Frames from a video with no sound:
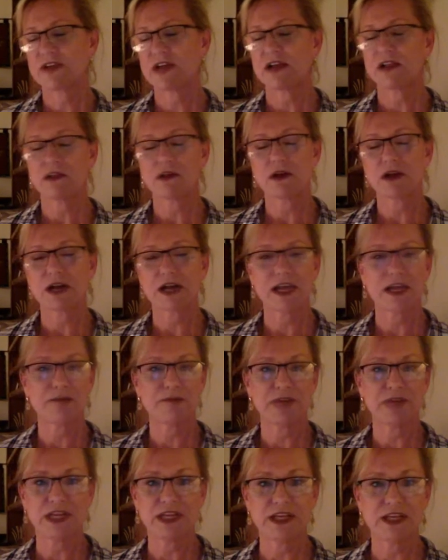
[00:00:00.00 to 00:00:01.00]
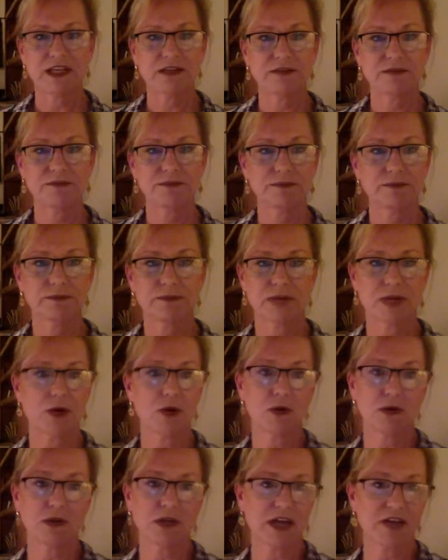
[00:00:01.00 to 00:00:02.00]
how long I had been in, my
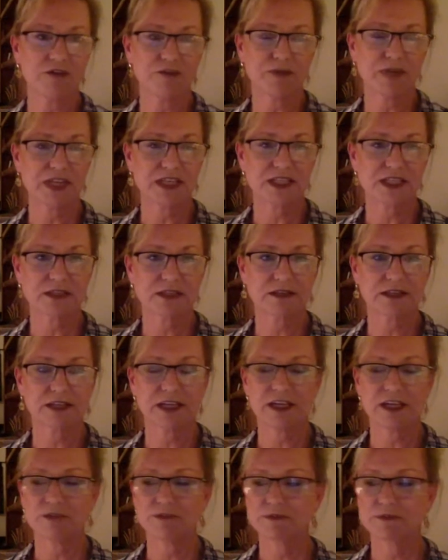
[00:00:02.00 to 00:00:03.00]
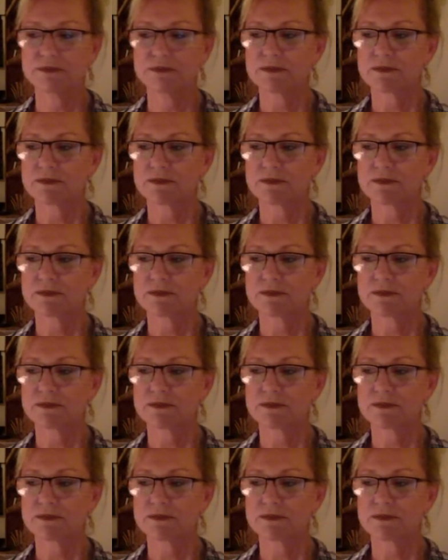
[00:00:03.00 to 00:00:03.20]
whole life basically,